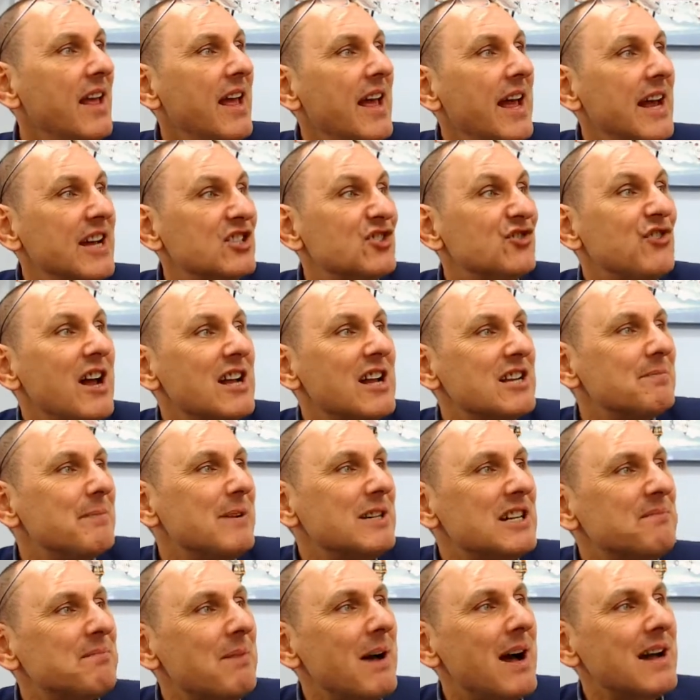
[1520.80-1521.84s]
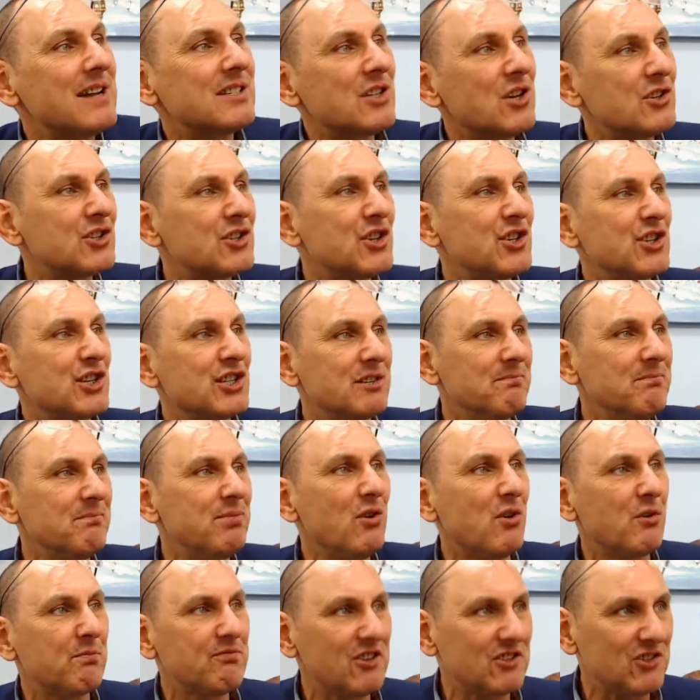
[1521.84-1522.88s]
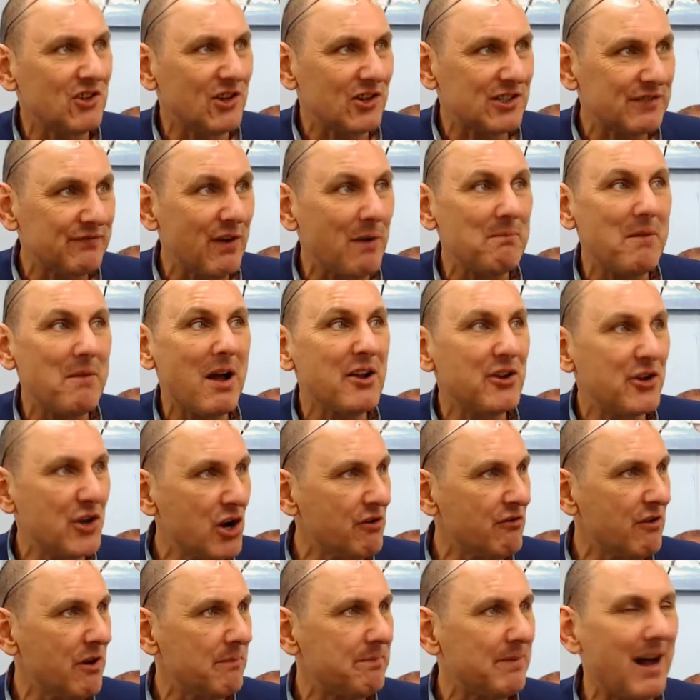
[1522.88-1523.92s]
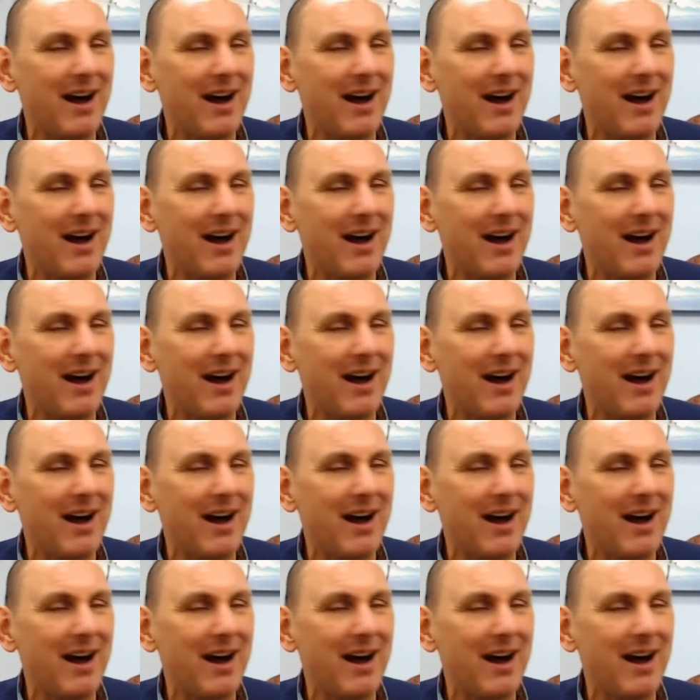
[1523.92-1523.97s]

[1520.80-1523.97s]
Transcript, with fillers: It's transmitted by sausages and pork products from Europe.